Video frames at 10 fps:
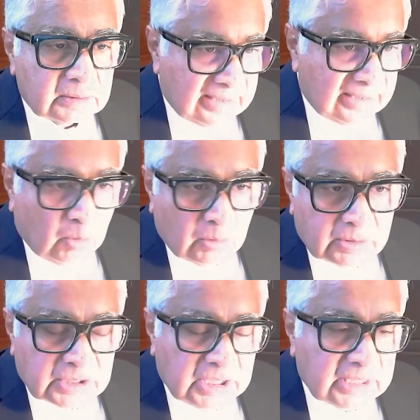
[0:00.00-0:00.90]
and the
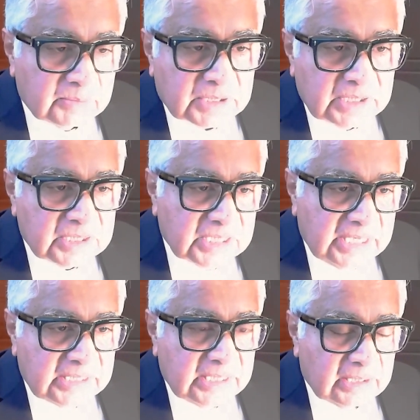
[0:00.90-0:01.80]
whole
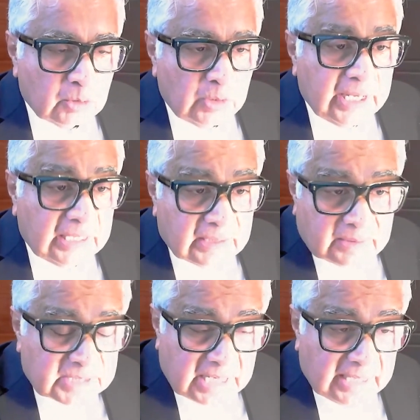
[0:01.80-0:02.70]
circumstances, including, as
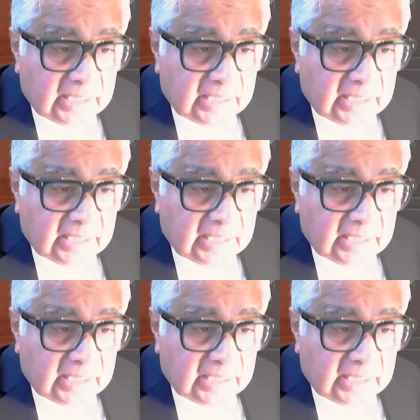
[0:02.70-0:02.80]
Mr.